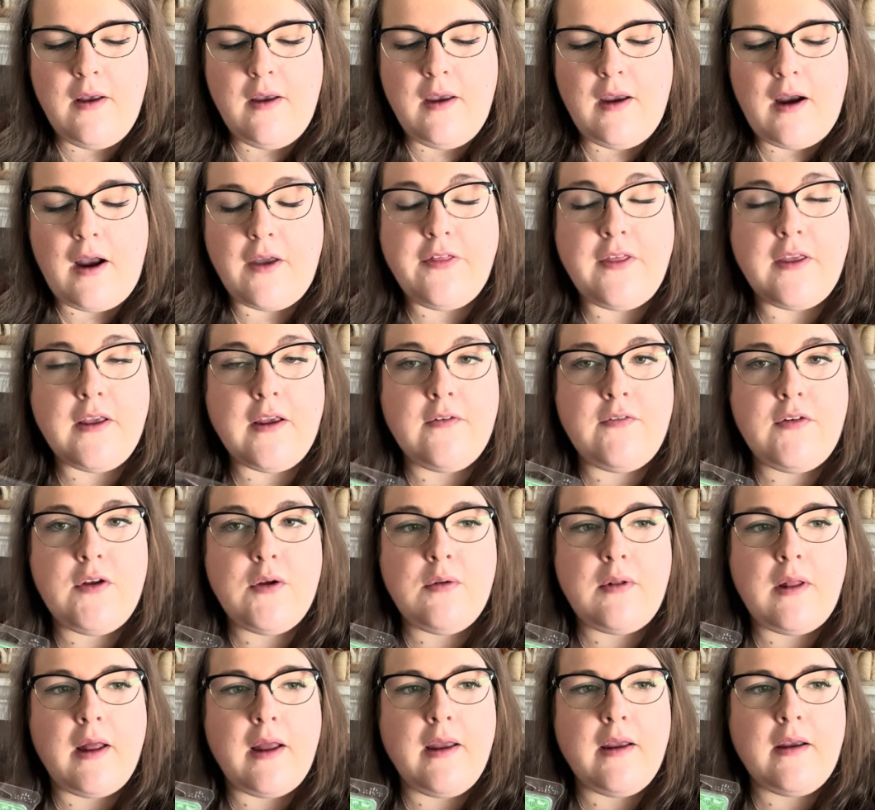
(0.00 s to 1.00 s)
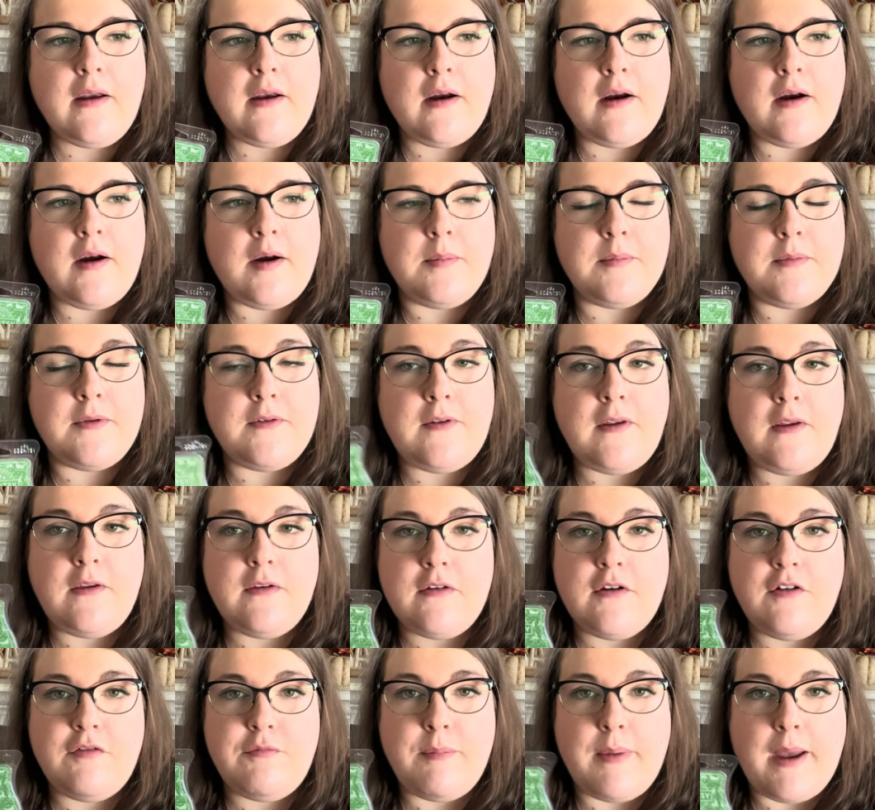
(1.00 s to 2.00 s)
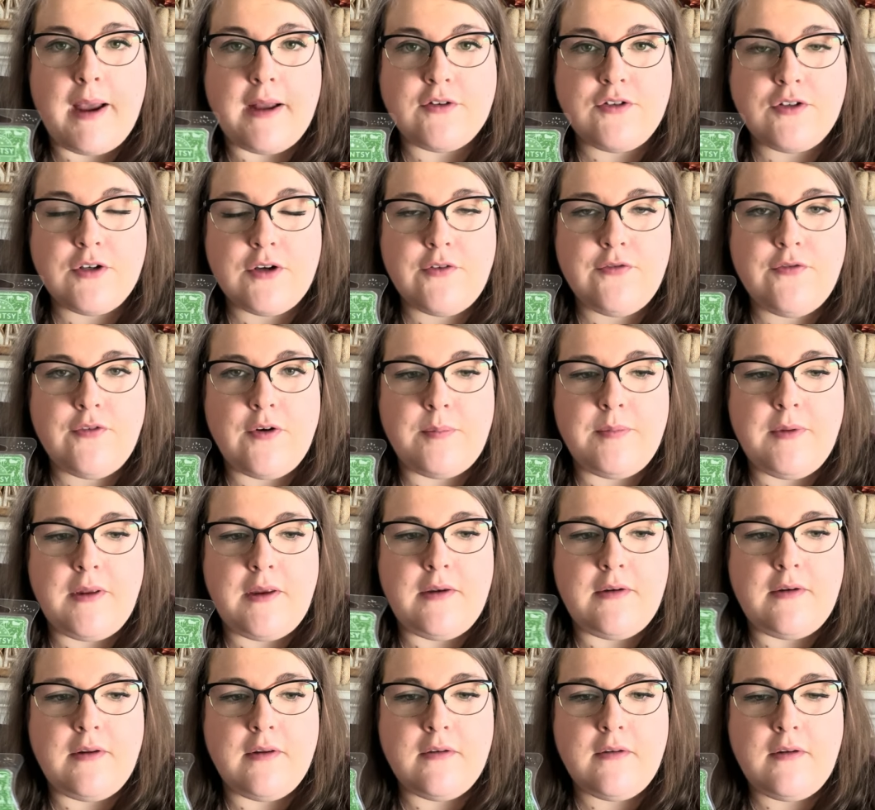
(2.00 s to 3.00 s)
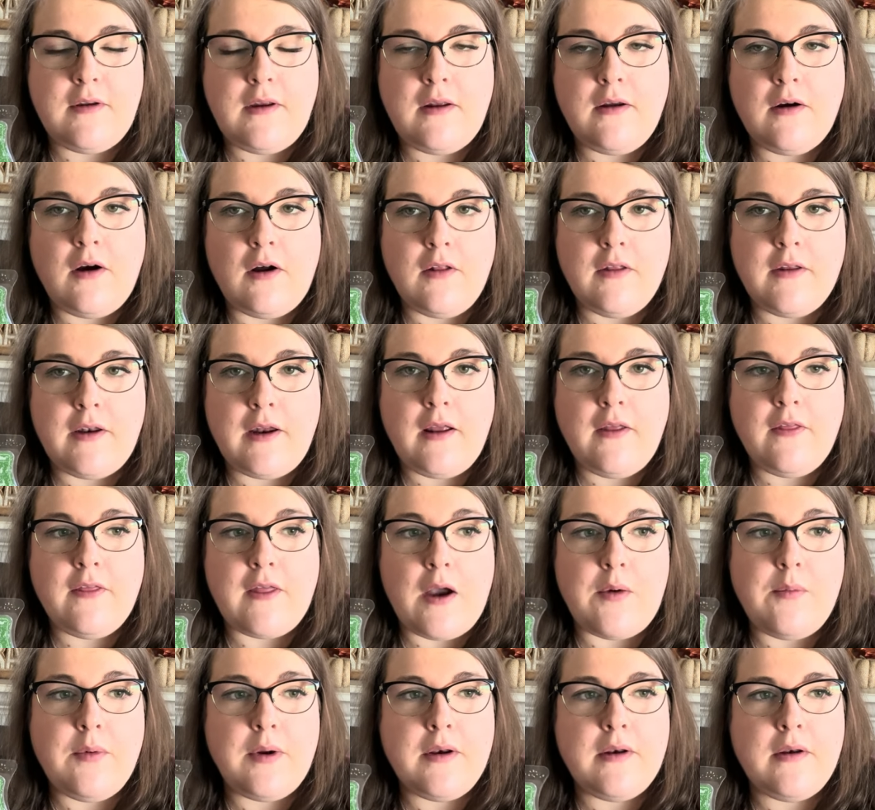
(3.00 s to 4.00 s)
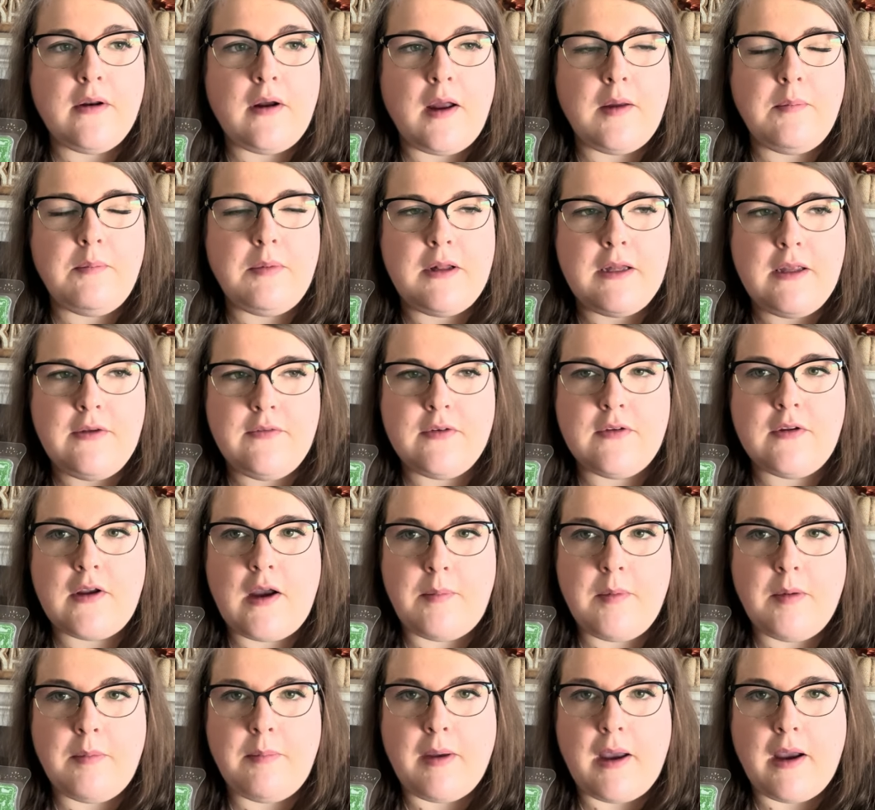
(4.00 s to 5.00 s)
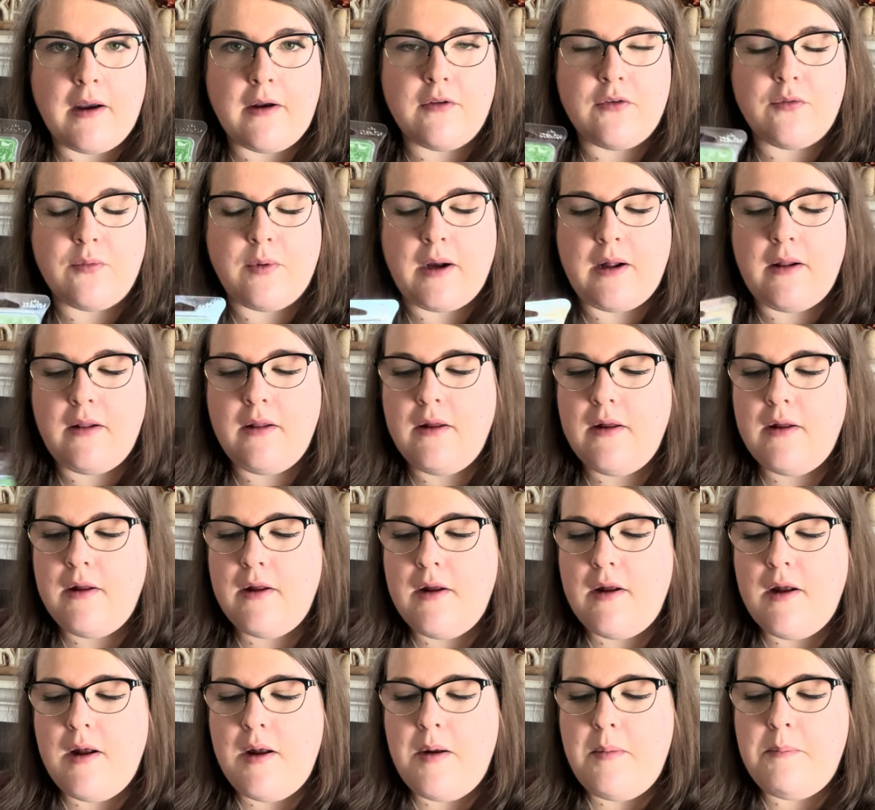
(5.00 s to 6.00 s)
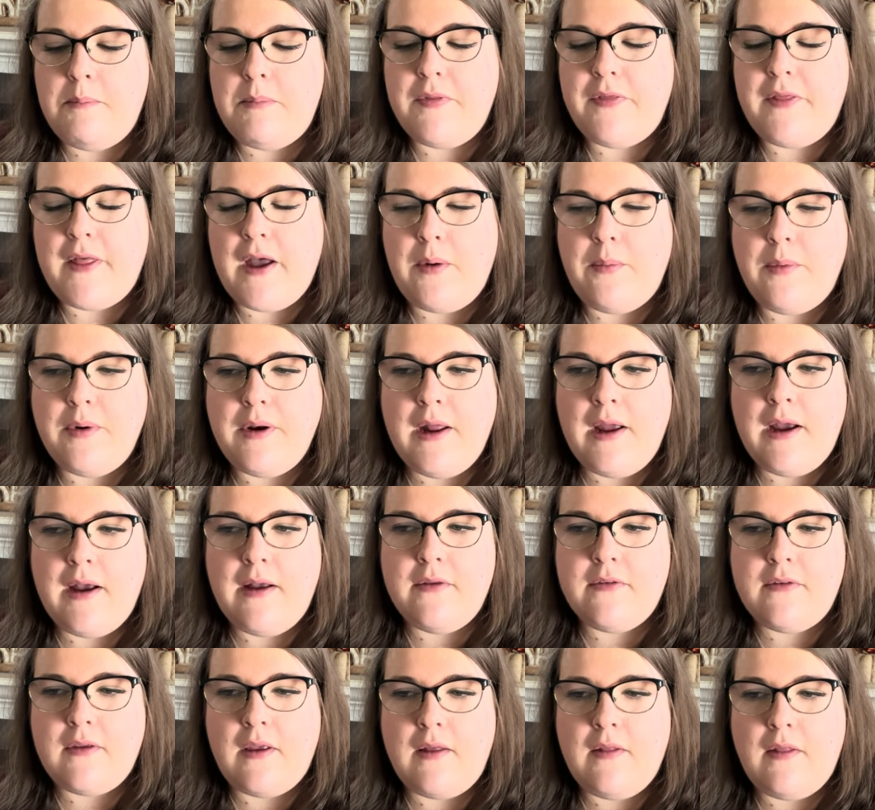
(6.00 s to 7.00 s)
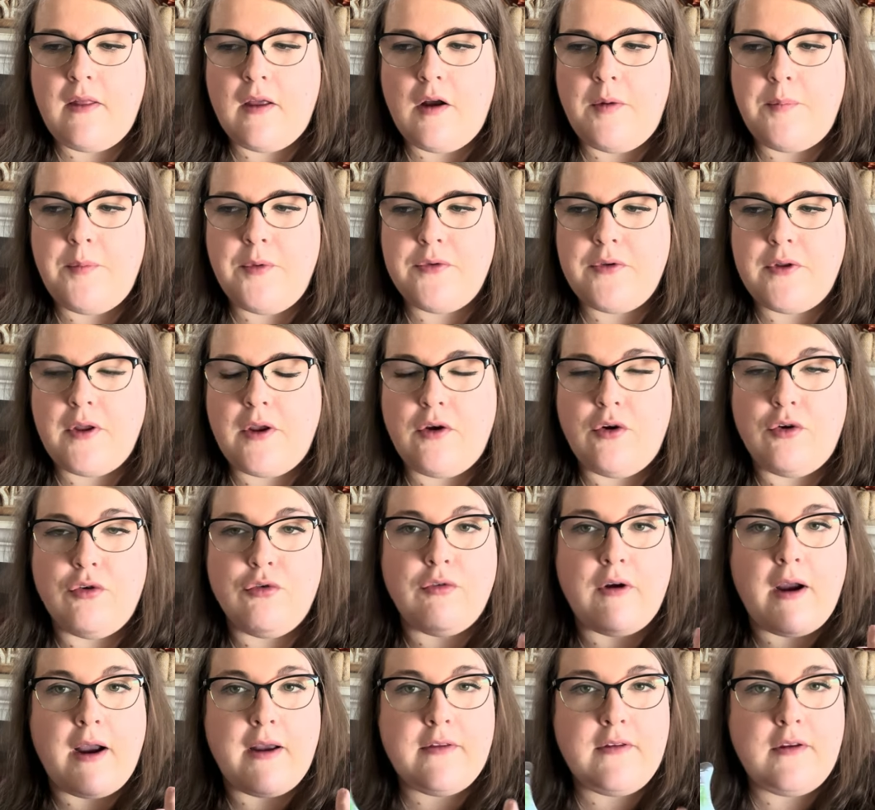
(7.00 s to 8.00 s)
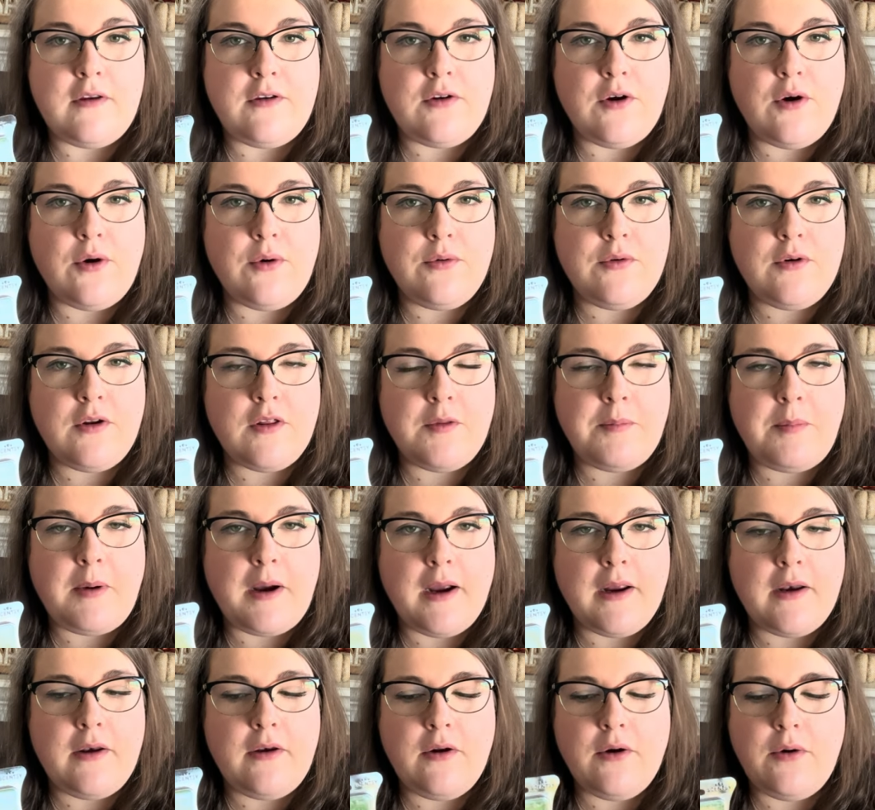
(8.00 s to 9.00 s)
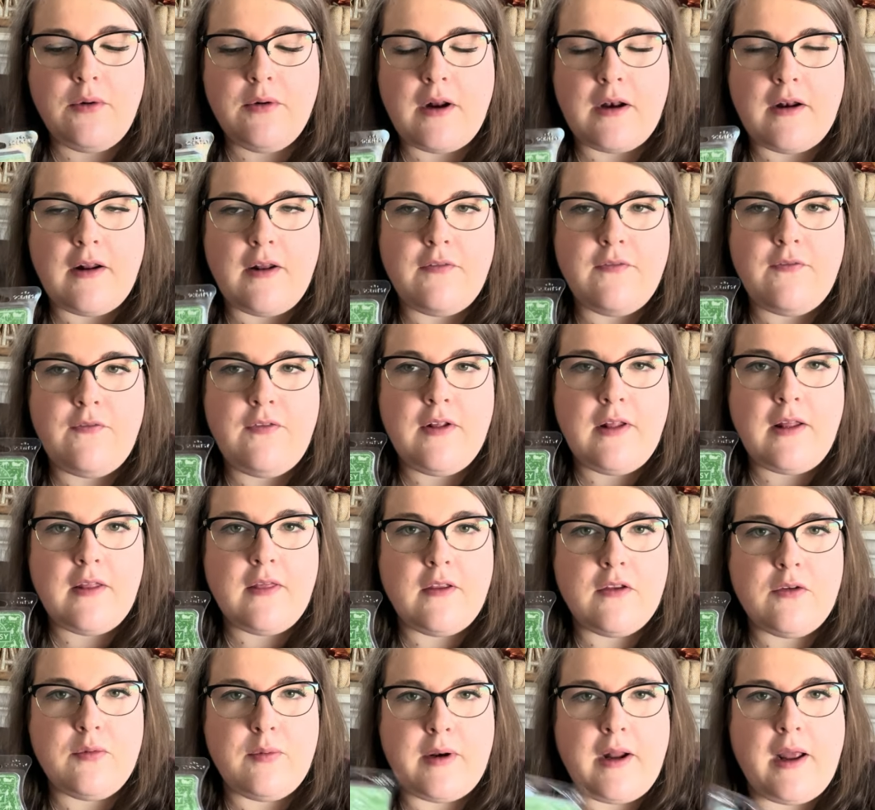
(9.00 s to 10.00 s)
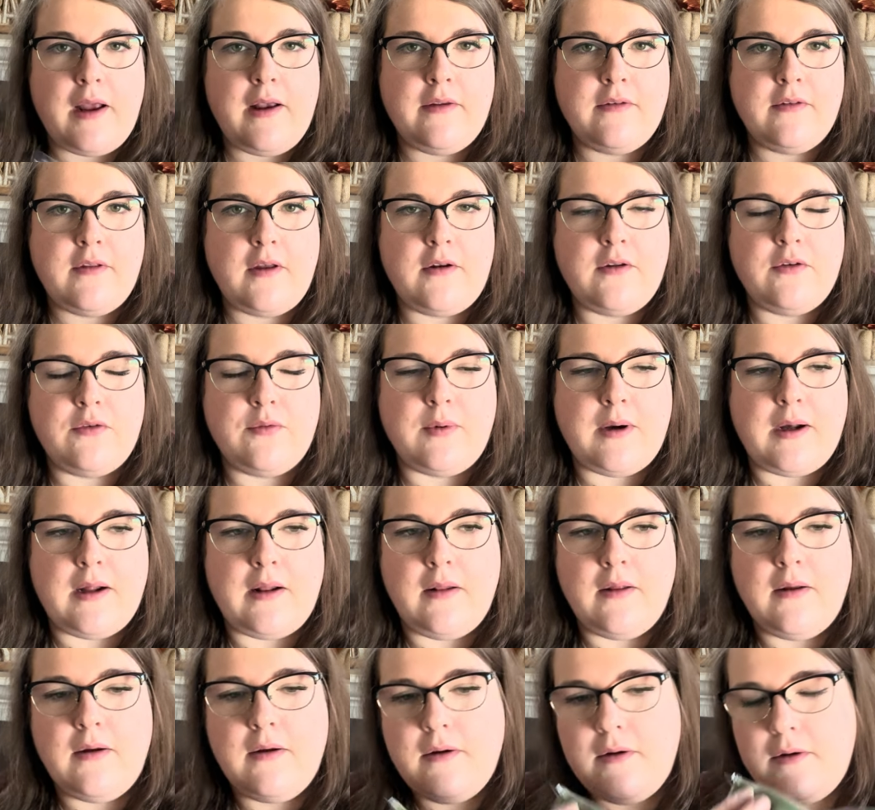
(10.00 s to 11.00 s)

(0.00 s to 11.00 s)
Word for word: I think if you like um, Season of Magic from the Disney holiday, that one I believe is coming back as well. But that one has a like almost like grassy tone to the pine note, and I feel like this one has that as well.